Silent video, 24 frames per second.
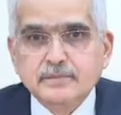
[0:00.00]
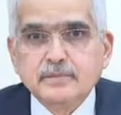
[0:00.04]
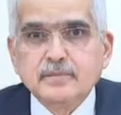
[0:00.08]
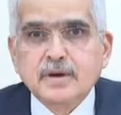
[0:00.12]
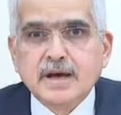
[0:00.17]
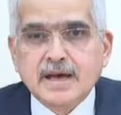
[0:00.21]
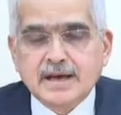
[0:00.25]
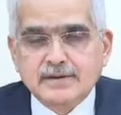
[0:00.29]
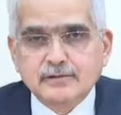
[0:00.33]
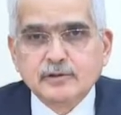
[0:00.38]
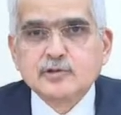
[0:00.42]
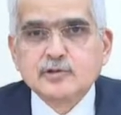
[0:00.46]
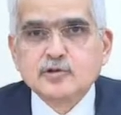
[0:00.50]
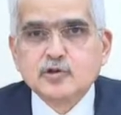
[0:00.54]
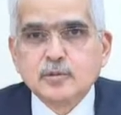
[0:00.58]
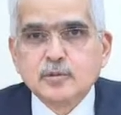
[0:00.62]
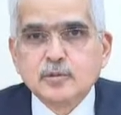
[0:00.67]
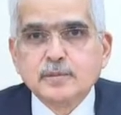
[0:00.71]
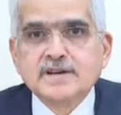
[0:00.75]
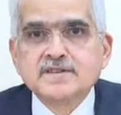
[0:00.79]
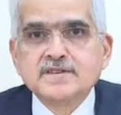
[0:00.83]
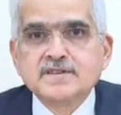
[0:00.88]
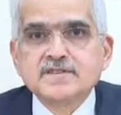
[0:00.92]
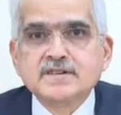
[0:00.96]
also
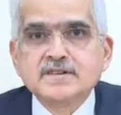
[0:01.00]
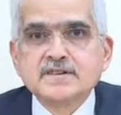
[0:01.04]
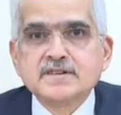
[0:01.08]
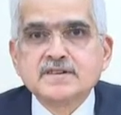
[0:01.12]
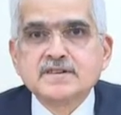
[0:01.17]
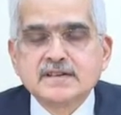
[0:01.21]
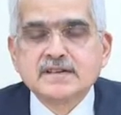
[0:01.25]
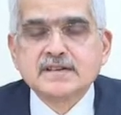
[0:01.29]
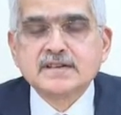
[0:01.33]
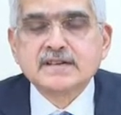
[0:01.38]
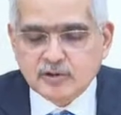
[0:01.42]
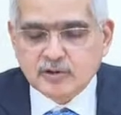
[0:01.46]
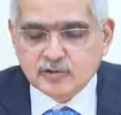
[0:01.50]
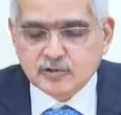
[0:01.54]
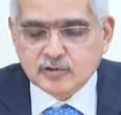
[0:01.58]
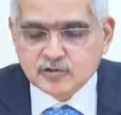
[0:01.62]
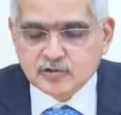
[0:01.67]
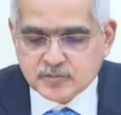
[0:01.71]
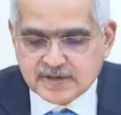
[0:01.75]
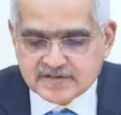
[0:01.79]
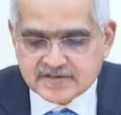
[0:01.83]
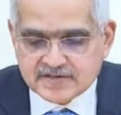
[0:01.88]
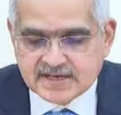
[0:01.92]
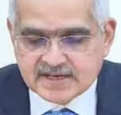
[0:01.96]
made certain
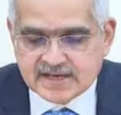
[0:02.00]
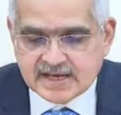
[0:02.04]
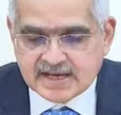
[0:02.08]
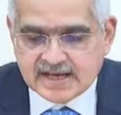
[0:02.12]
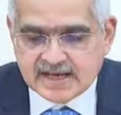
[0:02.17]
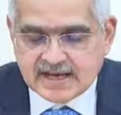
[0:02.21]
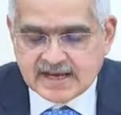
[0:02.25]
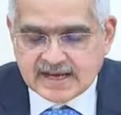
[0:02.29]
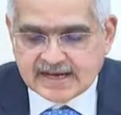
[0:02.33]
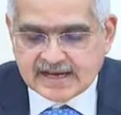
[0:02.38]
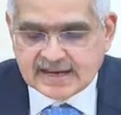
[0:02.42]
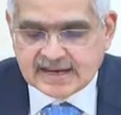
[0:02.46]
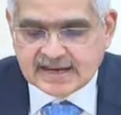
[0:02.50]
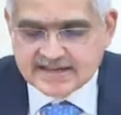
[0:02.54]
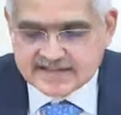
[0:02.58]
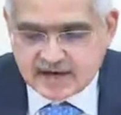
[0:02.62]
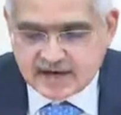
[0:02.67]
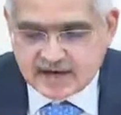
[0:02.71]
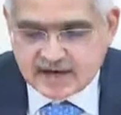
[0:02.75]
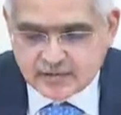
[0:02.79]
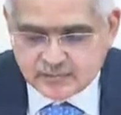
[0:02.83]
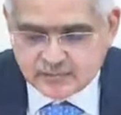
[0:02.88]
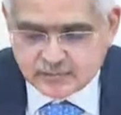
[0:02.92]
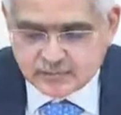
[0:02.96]
announcements, and I
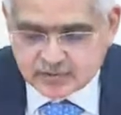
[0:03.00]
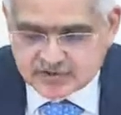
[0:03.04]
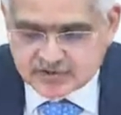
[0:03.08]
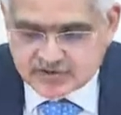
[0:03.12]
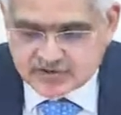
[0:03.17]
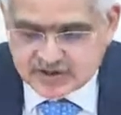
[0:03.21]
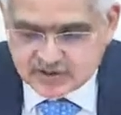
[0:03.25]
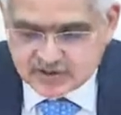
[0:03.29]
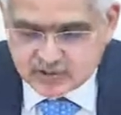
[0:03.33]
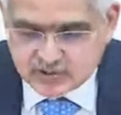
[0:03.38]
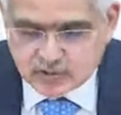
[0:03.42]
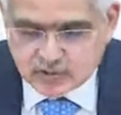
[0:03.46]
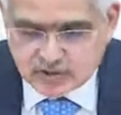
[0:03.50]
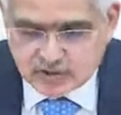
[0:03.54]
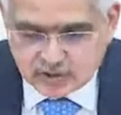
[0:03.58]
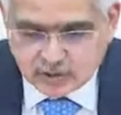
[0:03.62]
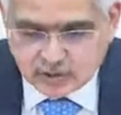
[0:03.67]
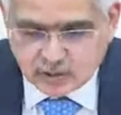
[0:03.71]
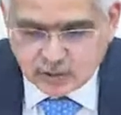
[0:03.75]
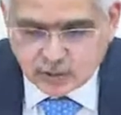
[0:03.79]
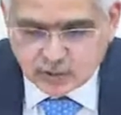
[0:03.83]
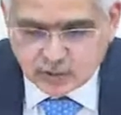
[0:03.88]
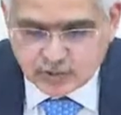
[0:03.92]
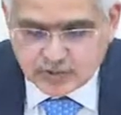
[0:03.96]
now proceed to
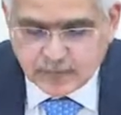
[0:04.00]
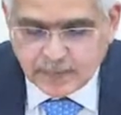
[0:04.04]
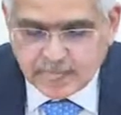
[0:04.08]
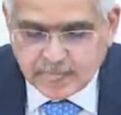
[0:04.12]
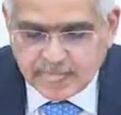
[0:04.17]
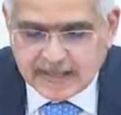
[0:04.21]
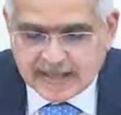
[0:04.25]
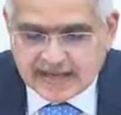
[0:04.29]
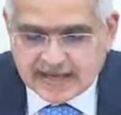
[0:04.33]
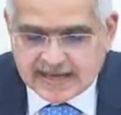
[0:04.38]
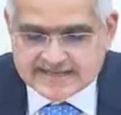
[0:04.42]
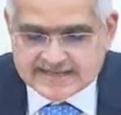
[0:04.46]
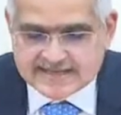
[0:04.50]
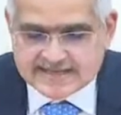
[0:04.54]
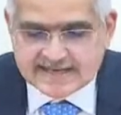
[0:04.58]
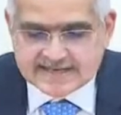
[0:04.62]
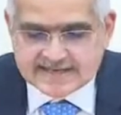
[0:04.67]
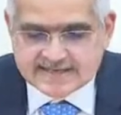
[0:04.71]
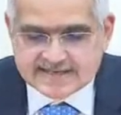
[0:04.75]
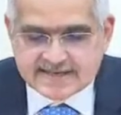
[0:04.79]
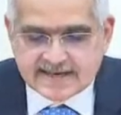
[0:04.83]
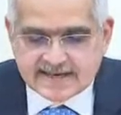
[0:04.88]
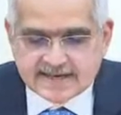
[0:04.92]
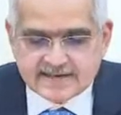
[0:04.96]
conclude. As
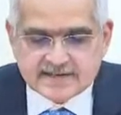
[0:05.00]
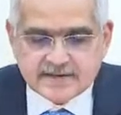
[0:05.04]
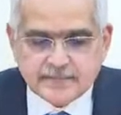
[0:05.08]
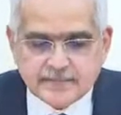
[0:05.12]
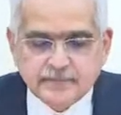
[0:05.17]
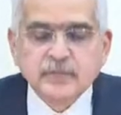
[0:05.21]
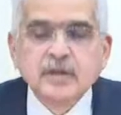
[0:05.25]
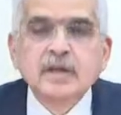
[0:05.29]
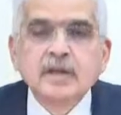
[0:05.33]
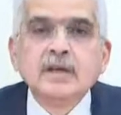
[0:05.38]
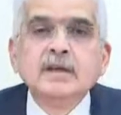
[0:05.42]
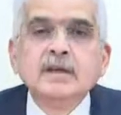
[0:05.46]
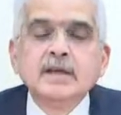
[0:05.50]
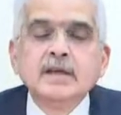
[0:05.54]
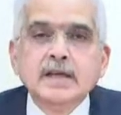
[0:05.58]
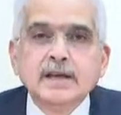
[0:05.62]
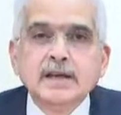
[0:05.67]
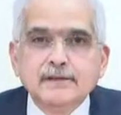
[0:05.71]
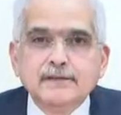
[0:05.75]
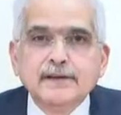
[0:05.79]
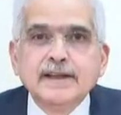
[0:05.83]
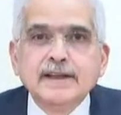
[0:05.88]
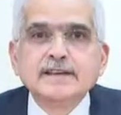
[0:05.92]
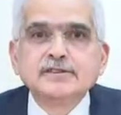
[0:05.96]
I said,
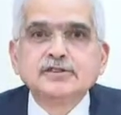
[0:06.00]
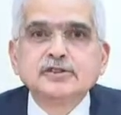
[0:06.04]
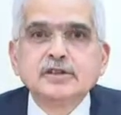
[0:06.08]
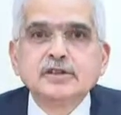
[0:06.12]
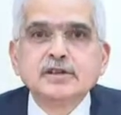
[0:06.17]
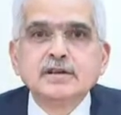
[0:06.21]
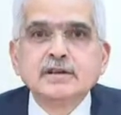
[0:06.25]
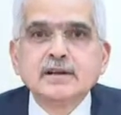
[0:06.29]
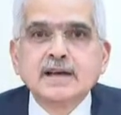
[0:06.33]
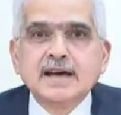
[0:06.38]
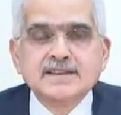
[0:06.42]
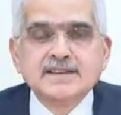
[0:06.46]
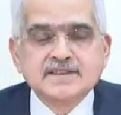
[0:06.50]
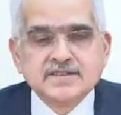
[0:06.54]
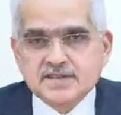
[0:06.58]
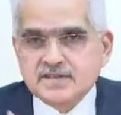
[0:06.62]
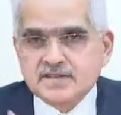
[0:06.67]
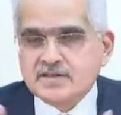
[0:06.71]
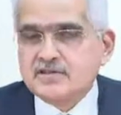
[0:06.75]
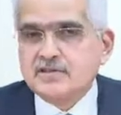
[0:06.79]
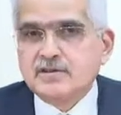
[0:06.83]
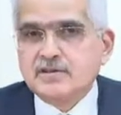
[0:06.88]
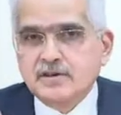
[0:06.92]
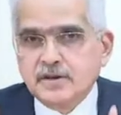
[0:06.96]
inflation, I
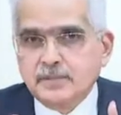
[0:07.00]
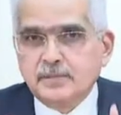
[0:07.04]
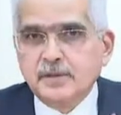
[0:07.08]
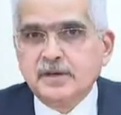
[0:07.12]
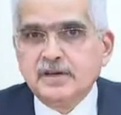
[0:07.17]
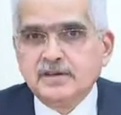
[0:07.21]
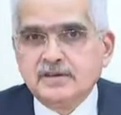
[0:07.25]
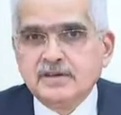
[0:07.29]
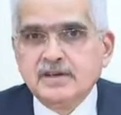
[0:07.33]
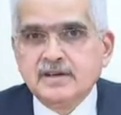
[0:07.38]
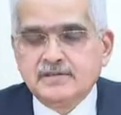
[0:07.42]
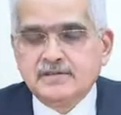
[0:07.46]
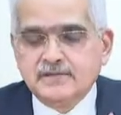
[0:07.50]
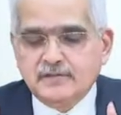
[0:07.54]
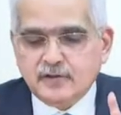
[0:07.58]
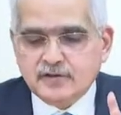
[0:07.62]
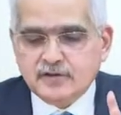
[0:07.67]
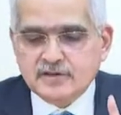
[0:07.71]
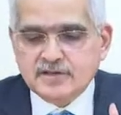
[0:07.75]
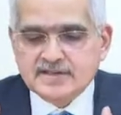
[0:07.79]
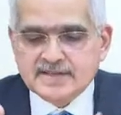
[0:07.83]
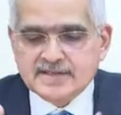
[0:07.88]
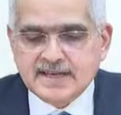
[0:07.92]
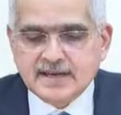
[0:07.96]
just repeat it for
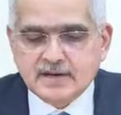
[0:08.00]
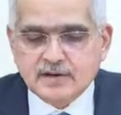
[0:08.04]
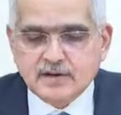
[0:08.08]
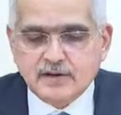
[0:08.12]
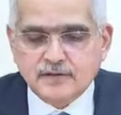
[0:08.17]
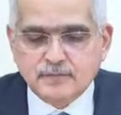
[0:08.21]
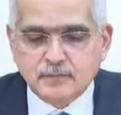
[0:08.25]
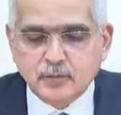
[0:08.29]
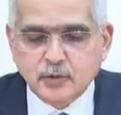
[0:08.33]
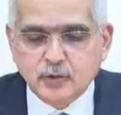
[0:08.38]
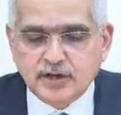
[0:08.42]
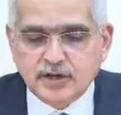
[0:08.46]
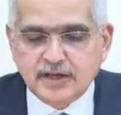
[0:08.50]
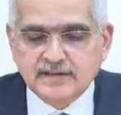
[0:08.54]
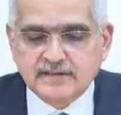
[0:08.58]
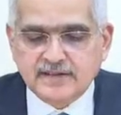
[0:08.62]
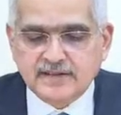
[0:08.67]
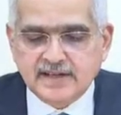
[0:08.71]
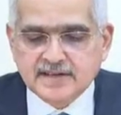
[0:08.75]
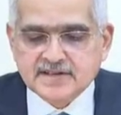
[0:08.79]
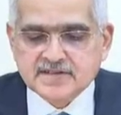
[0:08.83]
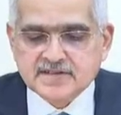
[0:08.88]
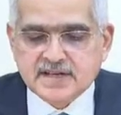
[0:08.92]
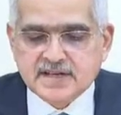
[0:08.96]
the sake of putting
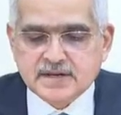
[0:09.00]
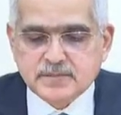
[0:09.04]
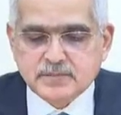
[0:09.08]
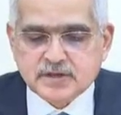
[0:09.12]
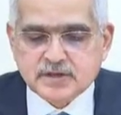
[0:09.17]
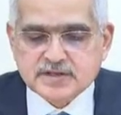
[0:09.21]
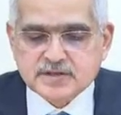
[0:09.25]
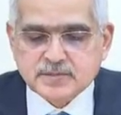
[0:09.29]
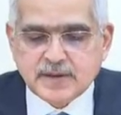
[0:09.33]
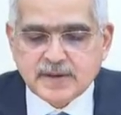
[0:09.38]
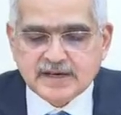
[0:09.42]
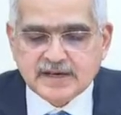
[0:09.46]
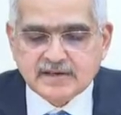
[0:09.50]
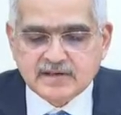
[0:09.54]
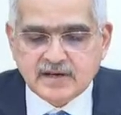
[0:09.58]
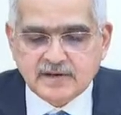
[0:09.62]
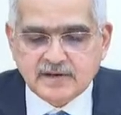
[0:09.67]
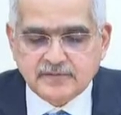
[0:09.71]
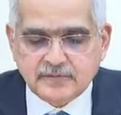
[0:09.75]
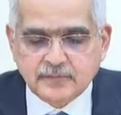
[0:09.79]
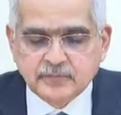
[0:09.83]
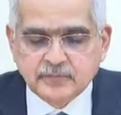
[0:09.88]
things in perspective.